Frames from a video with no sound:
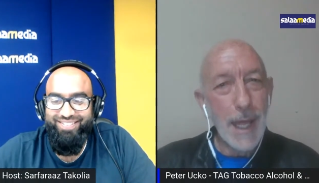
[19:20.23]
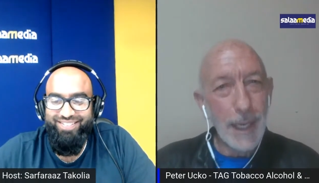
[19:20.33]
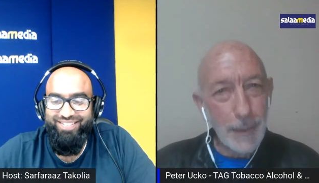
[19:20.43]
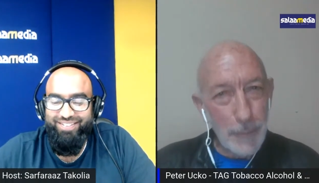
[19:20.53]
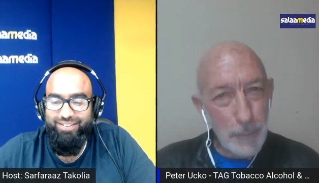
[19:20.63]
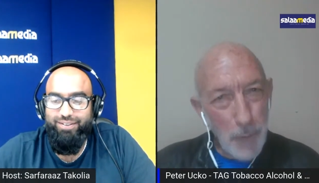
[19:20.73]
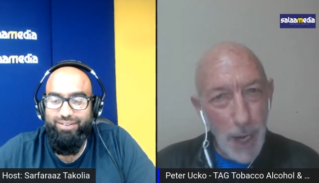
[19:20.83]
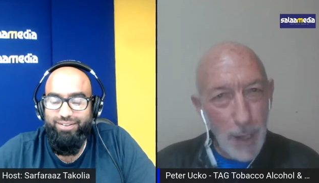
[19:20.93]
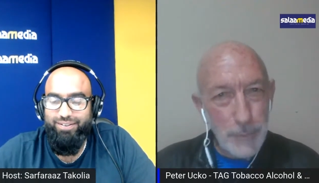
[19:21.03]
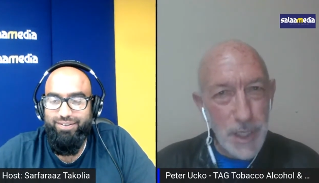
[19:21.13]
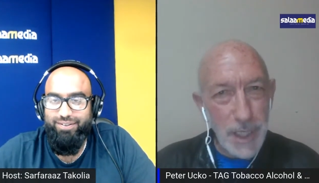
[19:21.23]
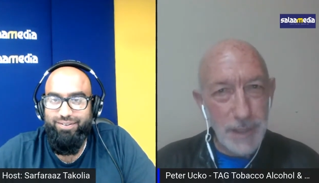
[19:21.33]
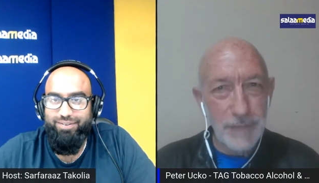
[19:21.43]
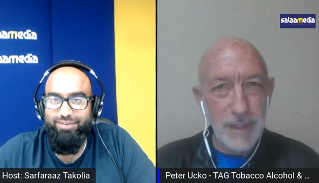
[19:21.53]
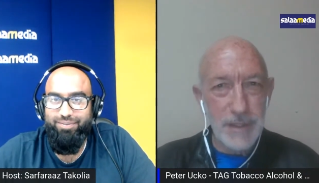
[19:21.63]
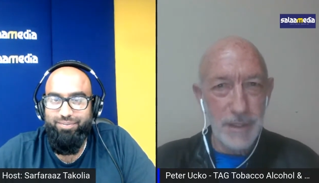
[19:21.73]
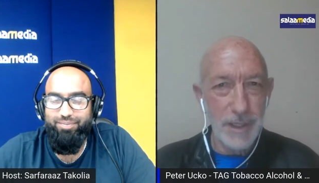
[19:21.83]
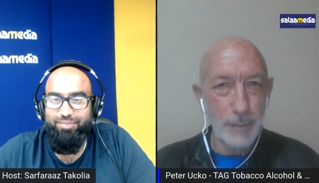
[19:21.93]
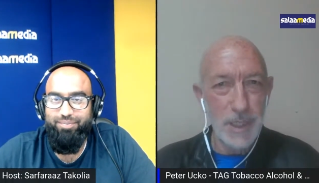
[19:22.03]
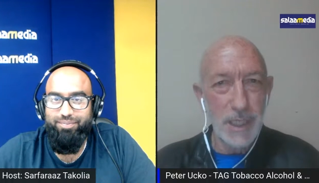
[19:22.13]
Speaker 1: And my objective is,
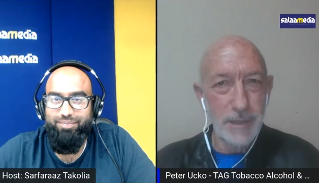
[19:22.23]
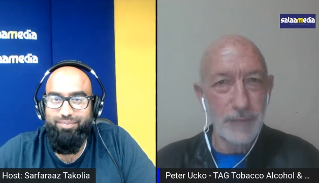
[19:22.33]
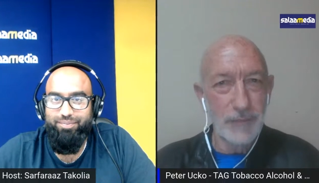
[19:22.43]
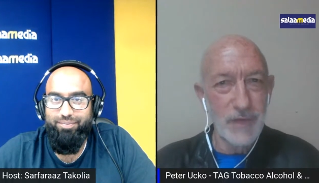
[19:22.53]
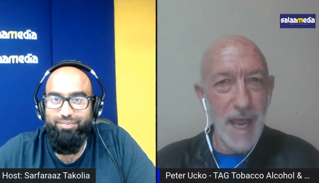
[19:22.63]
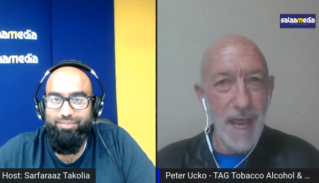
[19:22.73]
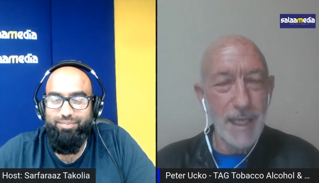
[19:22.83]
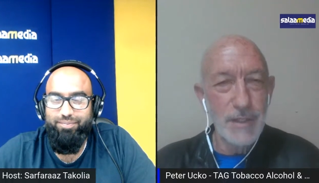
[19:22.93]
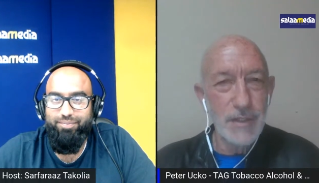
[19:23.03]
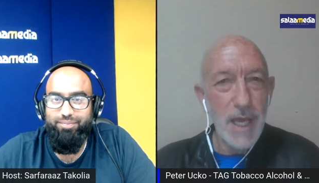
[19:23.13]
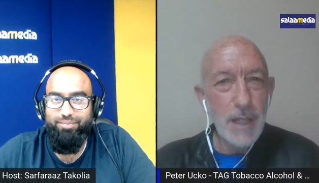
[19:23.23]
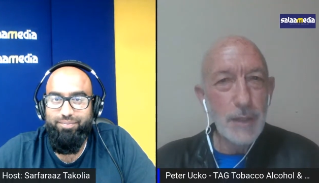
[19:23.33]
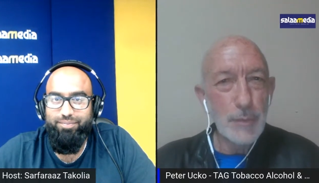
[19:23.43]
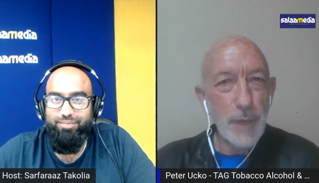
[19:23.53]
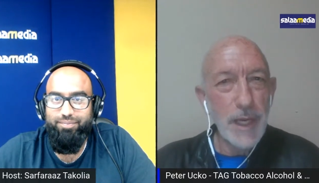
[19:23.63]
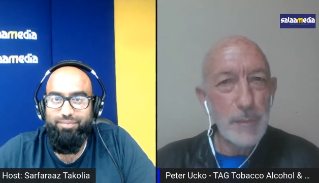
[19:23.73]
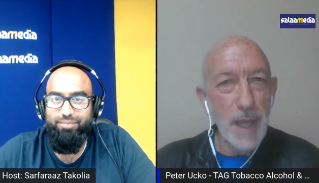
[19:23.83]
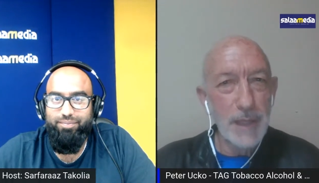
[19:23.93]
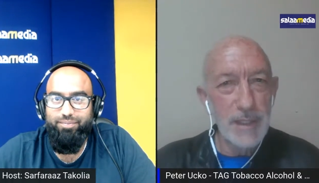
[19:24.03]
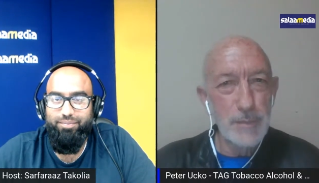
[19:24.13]
and the objective of TAG is to bring
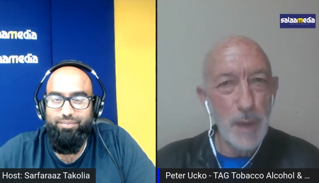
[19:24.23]
about these